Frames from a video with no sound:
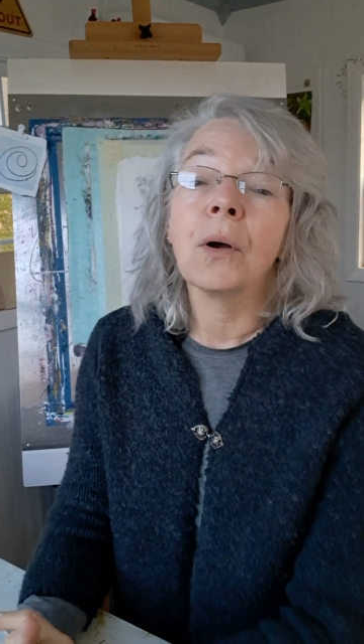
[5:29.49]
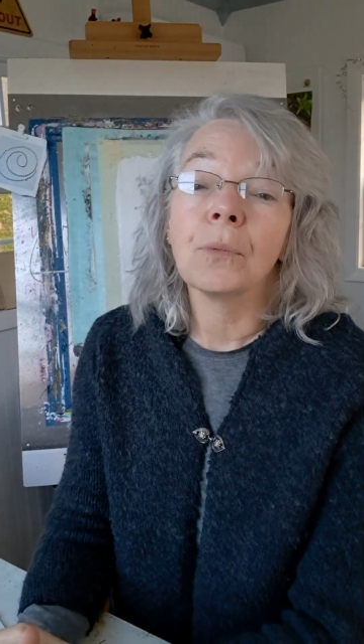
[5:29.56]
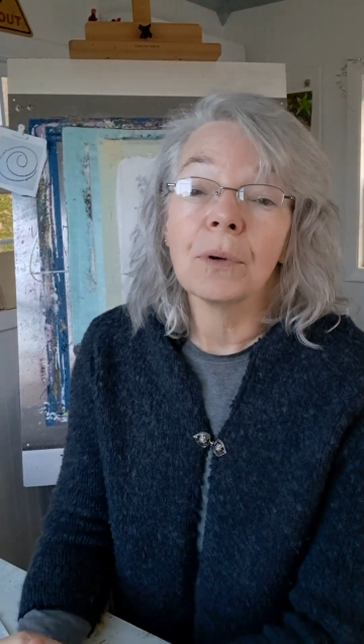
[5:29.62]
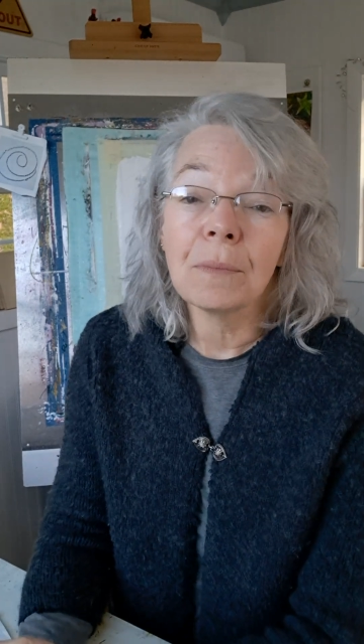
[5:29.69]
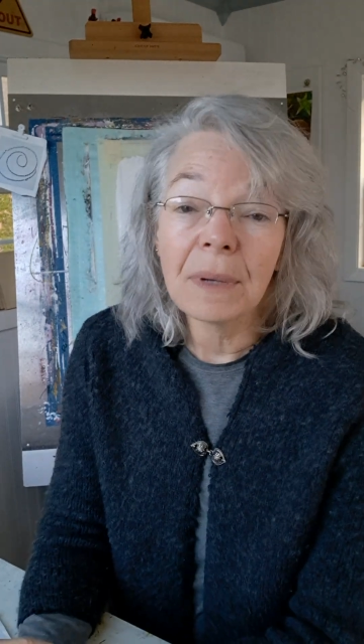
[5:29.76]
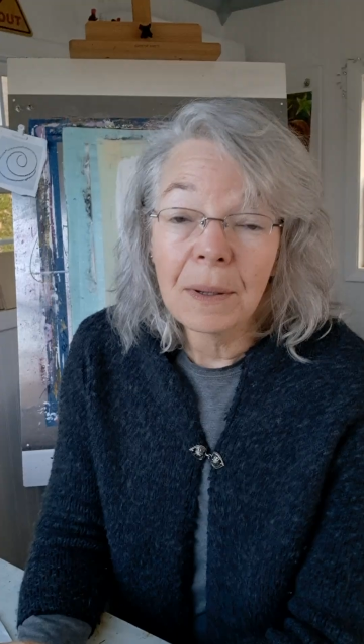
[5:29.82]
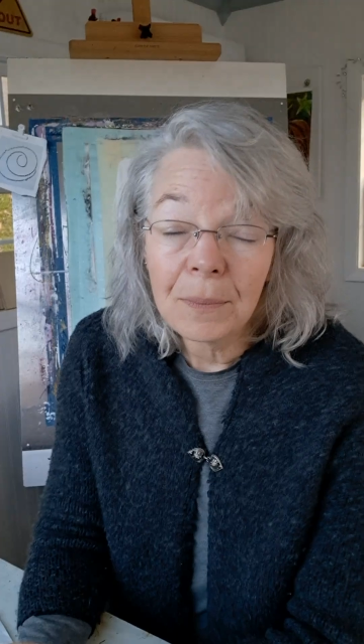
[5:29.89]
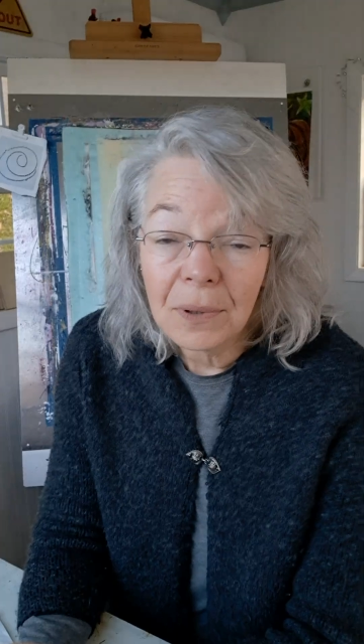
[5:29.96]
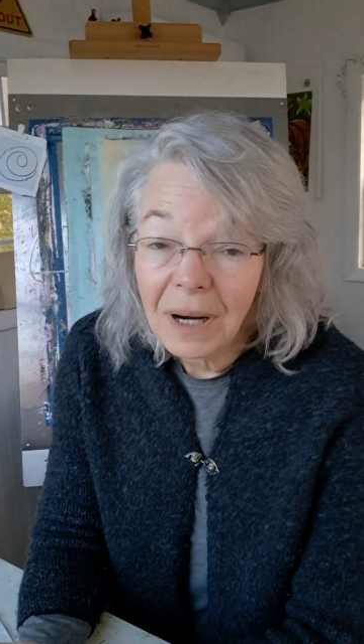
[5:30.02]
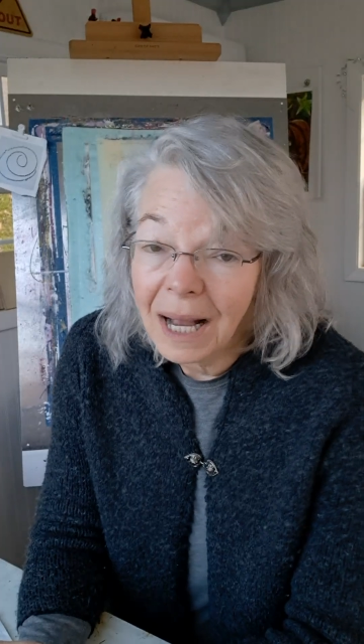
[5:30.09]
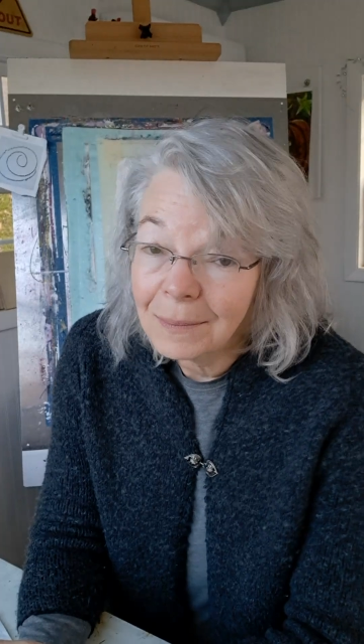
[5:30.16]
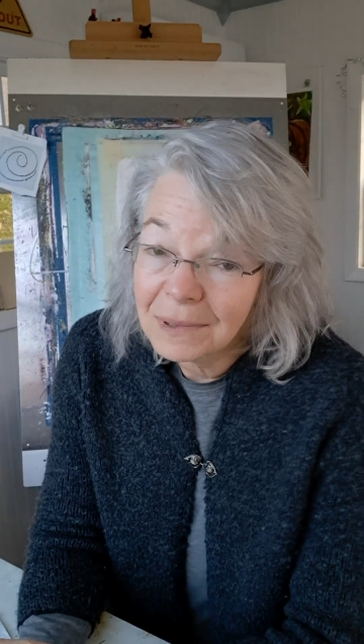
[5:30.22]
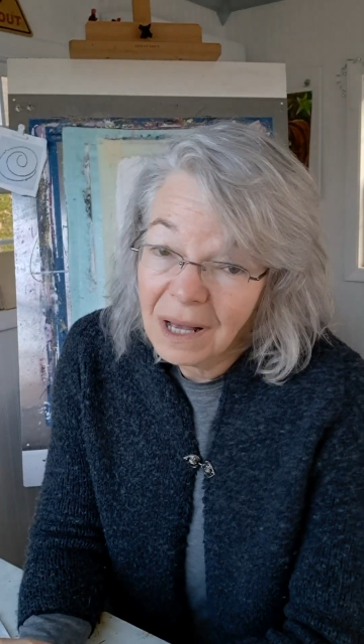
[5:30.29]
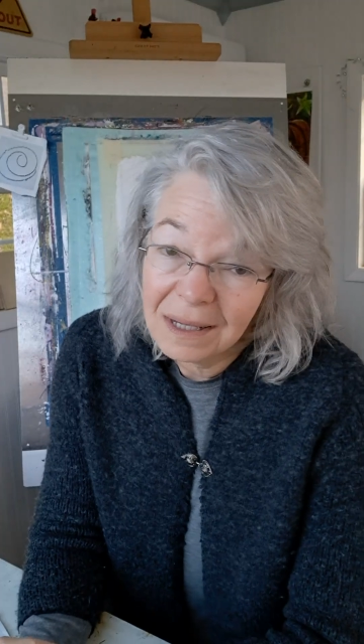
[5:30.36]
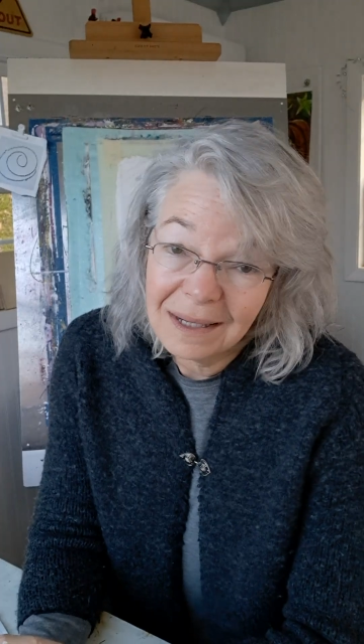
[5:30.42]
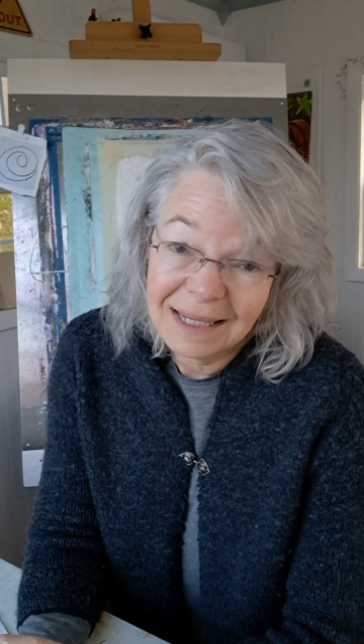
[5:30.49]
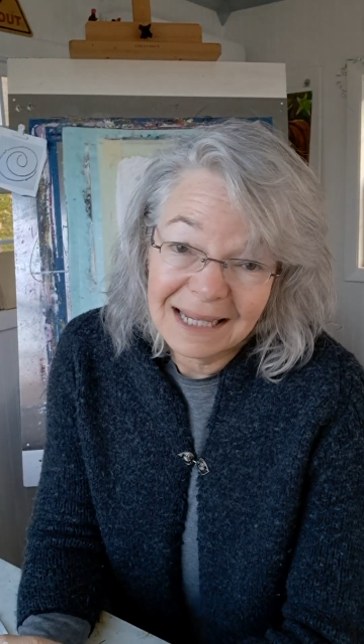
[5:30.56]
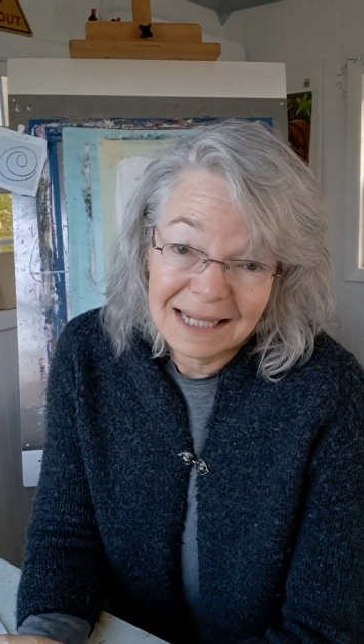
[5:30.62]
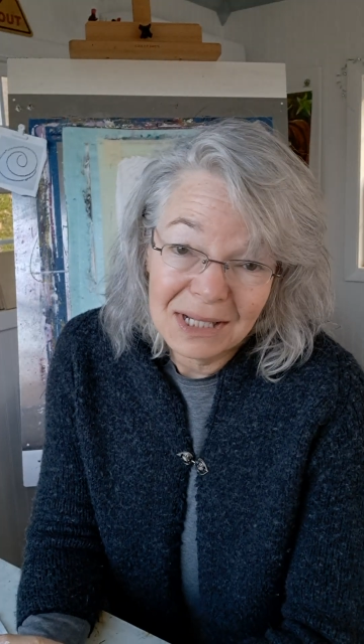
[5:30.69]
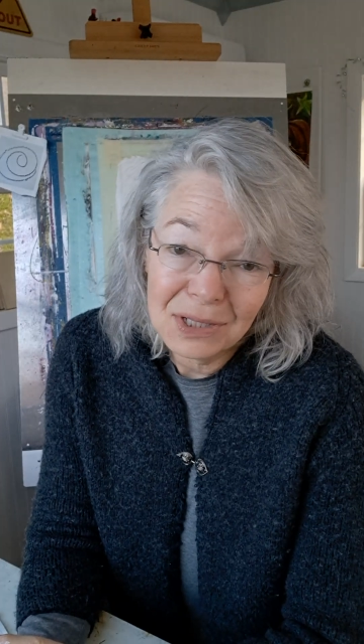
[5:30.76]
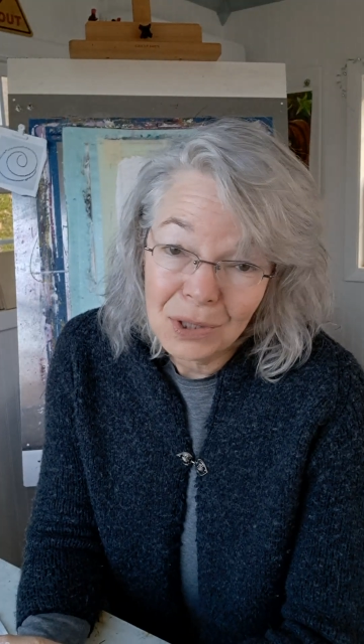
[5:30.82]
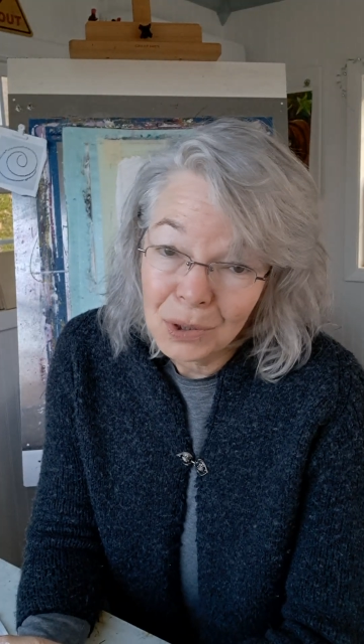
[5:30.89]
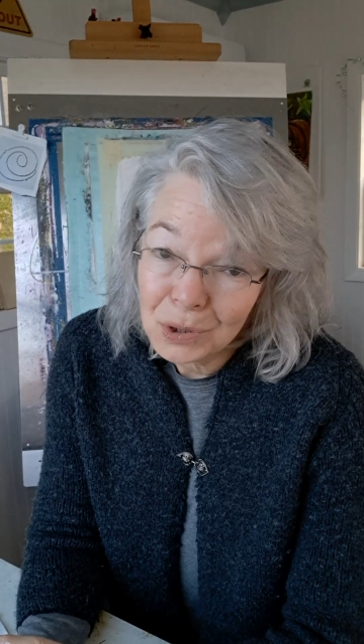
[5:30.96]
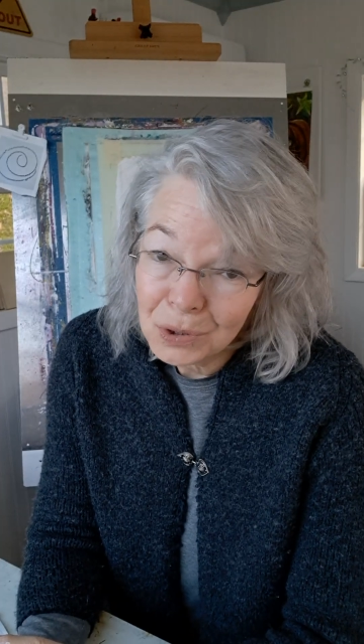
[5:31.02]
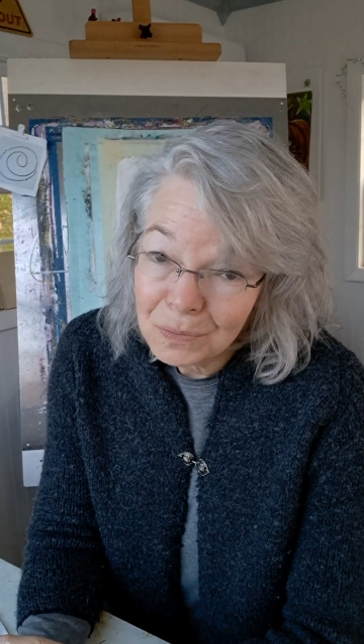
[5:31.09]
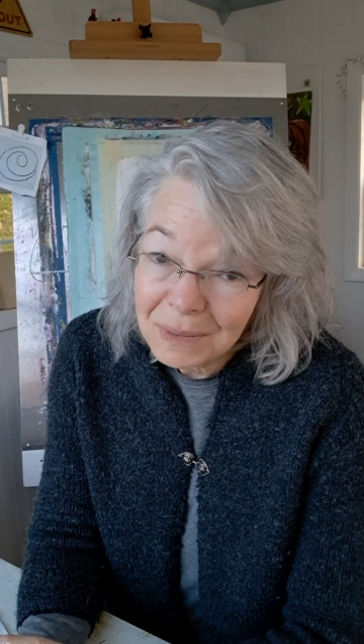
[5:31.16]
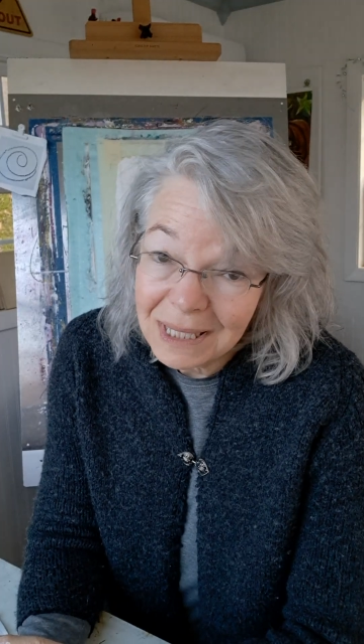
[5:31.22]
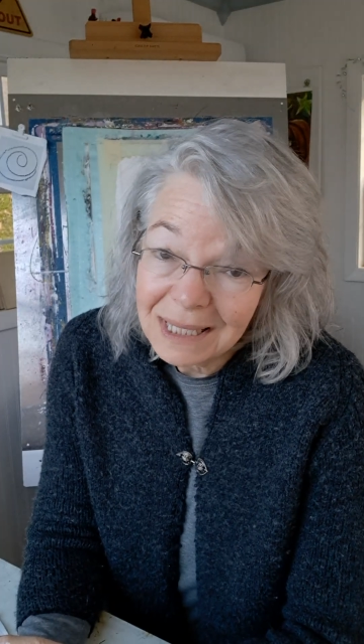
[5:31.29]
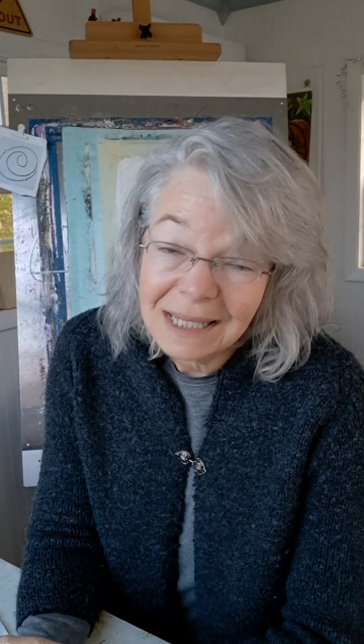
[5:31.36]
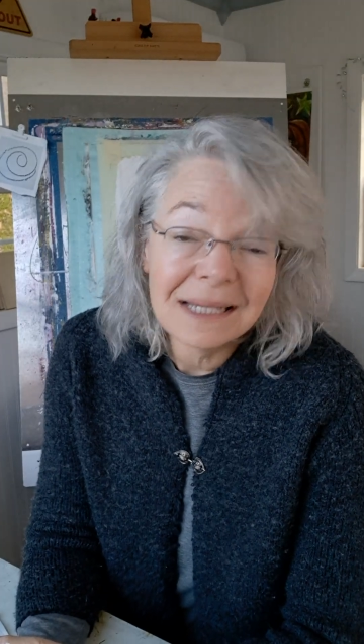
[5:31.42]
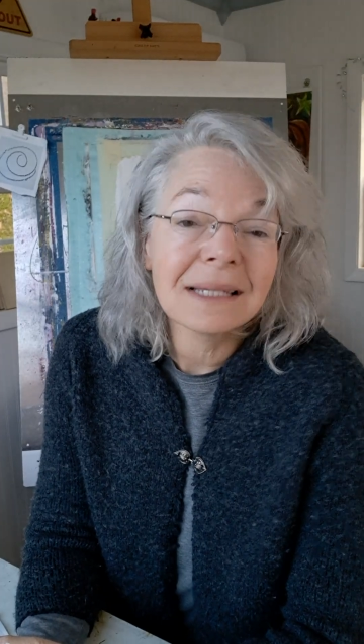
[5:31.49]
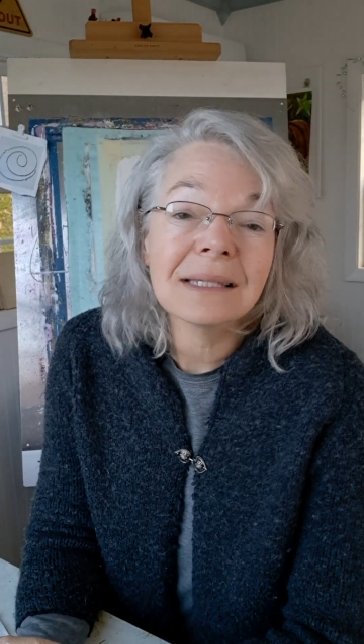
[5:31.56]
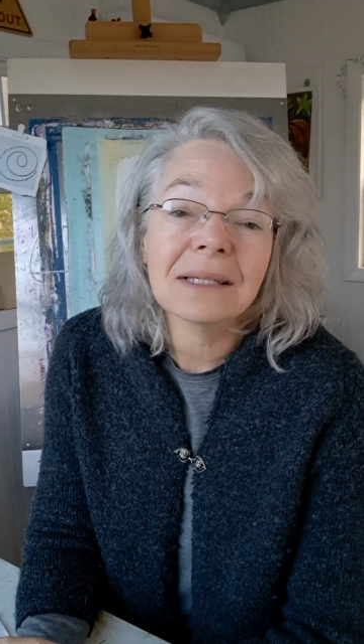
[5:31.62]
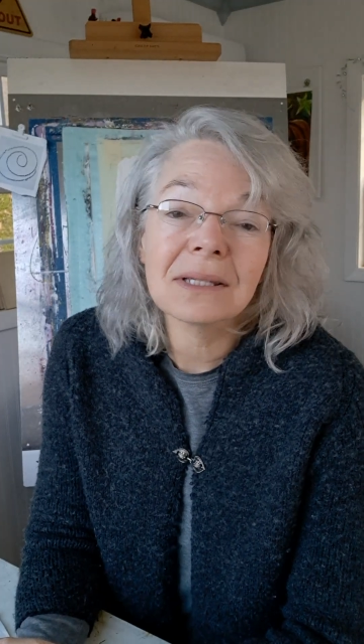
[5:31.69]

Remember, I'm not on any social medias,